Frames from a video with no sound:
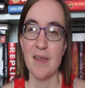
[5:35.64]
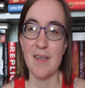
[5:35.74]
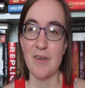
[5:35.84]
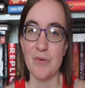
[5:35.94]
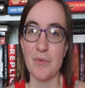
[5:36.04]

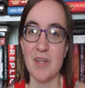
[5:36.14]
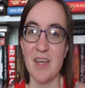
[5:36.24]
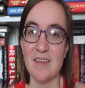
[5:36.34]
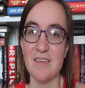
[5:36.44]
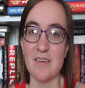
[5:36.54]
you know really
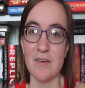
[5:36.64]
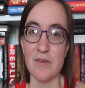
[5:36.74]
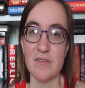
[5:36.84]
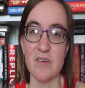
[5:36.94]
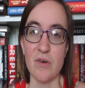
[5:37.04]
get to
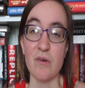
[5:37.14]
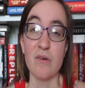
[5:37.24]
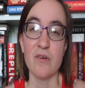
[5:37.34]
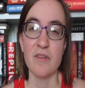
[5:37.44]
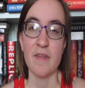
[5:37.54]
to
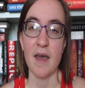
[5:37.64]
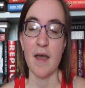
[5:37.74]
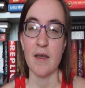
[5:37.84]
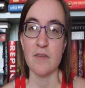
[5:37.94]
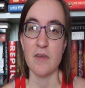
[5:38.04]
earn that
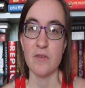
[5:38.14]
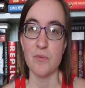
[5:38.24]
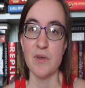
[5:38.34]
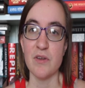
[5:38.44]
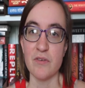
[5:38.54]
as as
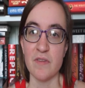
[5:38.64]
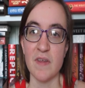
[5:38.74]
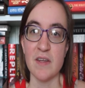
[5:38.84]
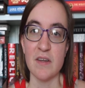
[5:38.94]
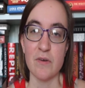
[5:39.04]
readers and
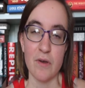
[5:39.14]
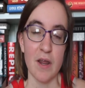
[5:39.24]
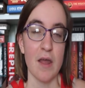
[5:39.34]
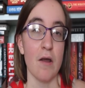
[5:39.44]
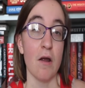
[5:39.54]
they didn't earn
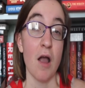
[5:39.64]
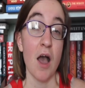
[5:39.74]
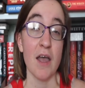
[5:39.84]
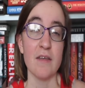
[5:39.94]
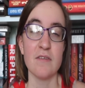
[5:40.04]
it in our
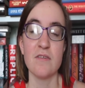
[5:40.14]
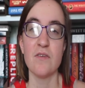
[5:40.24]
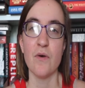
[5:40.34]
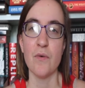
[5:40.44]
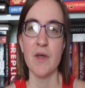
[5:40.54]
eyes
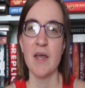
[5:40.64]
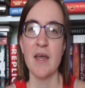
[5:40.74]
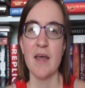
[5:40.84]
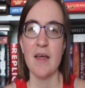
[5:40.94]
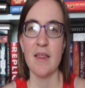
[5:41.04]
so
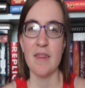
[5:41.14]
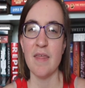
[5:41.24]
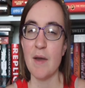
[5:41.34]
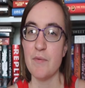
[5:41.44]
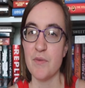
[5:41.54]

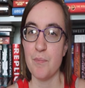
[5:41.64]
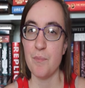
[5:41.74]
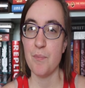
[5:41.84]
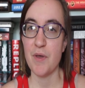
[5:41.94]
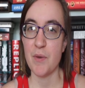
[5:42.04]
that was a
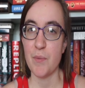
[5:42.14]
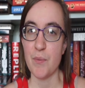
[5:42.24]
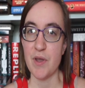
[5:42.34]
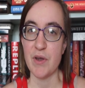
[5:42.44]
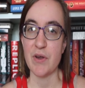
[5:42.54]
bit
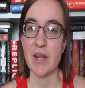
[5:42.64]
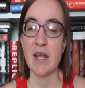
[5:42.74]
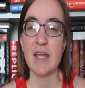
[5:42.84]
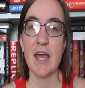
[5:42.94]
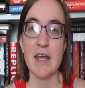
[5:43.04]
weird and
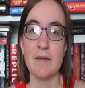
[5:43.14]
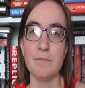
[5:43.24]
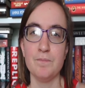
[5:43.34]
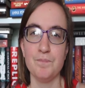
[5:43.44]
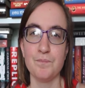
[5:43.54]
again
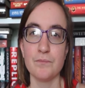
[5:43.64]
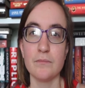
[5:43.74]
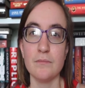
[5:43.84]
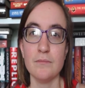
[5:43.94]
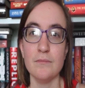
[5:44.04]

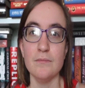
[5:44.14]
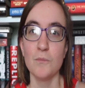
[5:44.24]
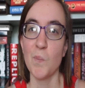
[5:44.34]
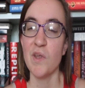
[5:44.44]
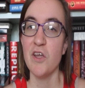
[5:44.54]

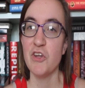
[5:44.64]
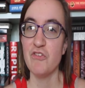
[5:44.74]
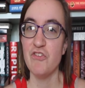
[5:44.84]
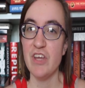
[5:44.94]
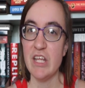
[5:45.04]

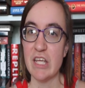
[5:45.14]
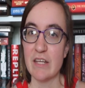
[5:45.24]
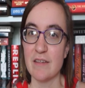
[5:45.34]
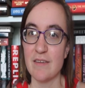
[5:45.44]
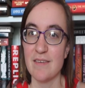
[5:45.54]

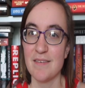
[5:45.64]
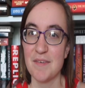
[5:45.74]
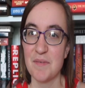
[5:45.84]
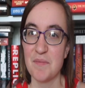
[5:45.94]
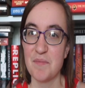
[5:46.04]
convenient
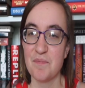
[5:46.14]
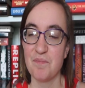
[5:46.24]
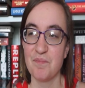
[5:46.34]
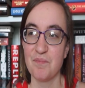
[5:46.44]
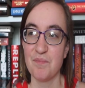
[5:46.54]

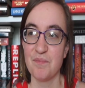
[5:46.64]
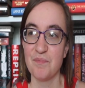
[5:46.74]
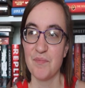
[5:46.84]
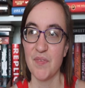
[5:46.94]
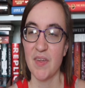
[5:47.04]

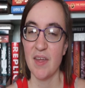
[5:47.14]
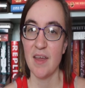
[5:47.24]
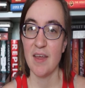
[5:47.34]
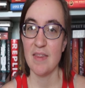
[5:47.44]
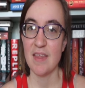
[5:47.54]

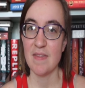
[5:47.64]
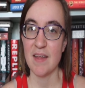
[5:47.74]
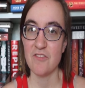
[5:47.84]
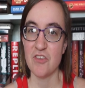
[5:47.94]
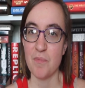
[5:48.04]
i think
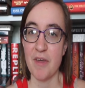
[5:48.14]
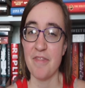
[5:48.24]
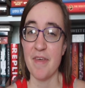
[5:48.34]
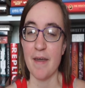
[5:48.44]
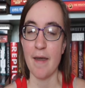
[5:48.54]
that's just my
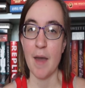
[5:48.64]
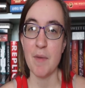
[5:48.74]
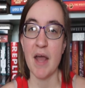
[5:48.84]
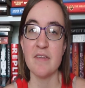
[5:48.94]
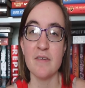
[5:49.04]
thing i
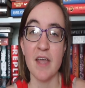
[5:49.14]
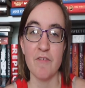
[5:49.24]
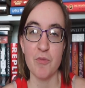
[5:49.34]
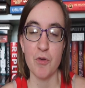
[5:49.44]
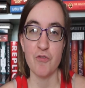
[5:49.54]
mean i still gave
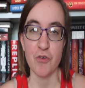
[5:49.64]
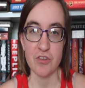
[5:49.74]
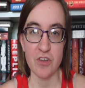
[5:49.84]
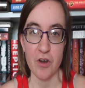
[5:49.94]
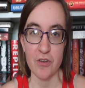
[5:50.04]
this book four
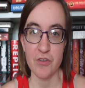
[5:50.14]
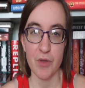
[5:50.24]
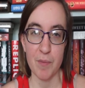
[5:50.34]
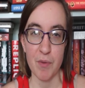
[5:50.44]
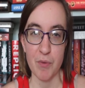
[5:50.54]
stars don't
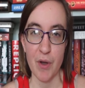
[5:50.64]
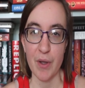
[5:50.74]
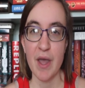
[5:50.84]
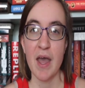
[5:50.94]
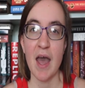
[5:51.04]
get me wrong
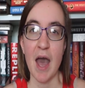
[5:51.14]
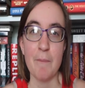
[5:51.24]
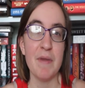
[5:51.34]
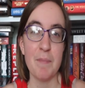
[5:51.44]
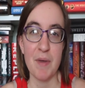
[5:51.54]

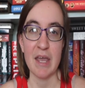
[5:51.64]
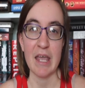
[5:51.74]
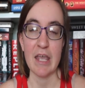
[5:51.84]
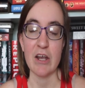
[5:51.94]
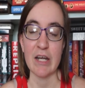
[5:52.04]
i'm
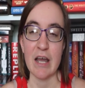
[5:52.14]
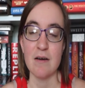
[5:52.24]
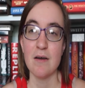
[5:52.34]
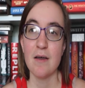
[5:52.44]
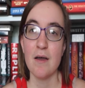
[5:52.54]
nitpicking here now
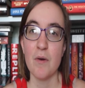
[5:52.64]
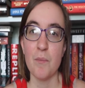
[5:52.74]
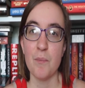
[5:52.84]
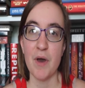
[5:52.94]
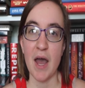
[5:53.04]

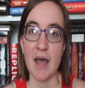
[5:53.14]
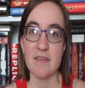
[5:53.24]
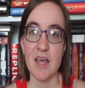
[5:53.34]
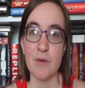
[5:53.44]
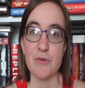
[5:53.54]
but
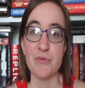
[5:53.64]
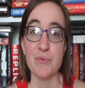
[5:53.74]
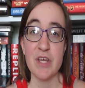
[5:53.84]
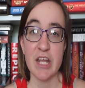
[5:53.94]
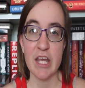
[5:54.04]
as i was
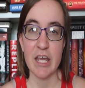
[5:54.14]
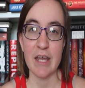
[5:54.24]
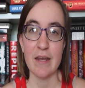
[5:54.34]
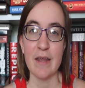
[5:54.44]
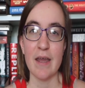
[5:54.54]
reading
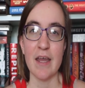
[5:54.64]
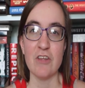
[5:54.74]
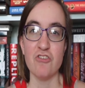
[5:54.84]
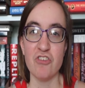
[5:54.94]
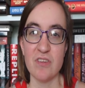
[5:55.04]
it
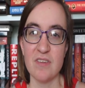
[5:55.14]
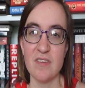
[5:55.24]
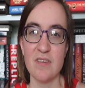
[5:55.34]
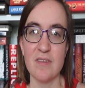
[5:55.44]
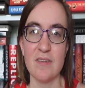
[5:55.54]
it
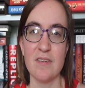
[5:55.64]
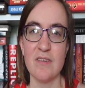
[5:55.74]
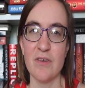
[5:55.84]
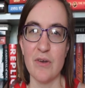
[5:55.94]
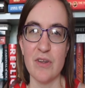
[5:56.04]
just
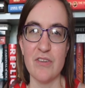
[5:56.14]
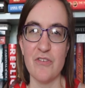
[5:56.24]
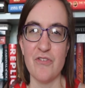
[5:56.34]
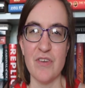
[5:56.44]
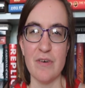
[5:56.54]
started to
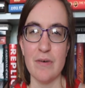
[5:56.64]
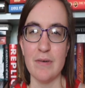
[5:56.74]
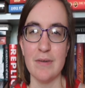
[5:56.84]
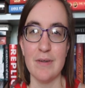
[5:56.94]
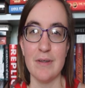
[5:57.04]

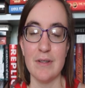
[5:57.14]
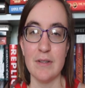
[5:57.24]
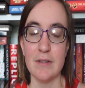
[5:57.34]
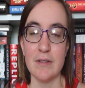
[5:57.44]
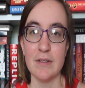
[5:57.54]
feel
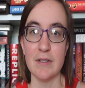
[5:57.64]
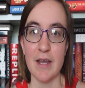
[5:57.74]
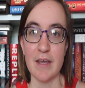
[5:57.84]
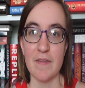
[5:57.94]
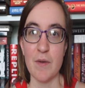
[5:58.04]

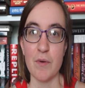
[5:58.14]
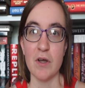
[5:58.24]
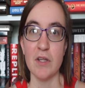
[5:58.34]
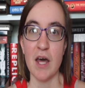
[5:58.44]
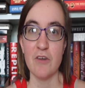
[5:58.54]
like there were
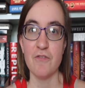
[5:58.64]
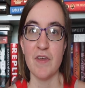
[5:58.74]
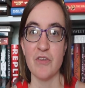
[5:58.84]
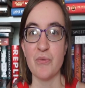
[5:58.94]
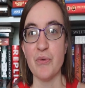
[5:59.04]
a lot of
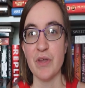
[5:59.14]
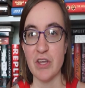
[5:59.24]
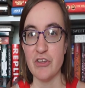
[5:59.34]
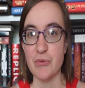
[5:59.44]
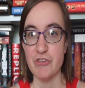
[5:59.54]
things rolling
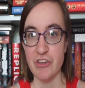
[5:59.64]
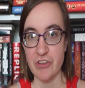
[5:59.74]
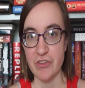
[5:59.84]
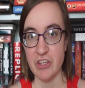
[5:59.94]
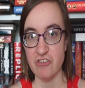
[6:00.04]
into each
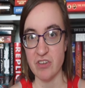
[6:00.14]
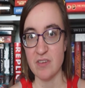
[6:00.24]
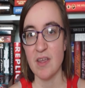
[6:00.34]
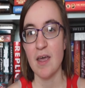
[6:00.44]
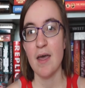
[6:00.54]
other that
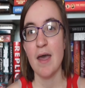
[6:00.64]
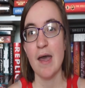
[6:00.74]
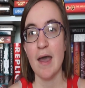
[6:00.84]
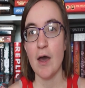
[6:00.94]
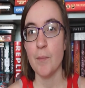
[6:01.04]
just
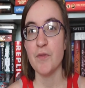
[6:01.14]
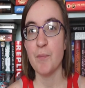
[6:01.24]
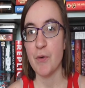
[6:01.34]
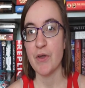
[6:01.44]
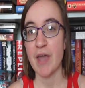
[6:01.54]
helped the
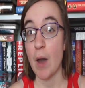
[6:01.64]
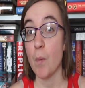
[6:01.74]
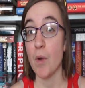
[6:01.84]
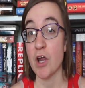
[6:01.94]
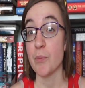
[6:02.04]
book get
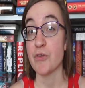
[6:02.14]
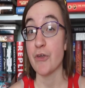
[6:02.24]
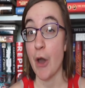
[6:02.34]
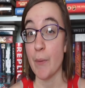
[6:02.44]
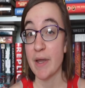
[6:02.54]
where it was
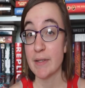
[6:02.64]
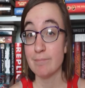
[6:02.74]
going.